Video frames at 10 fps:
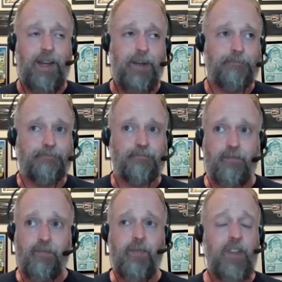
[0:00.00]
Now,
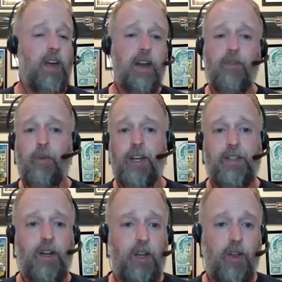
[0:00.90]
not everybody's
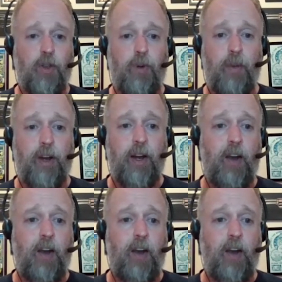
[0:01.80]
going to go to their primary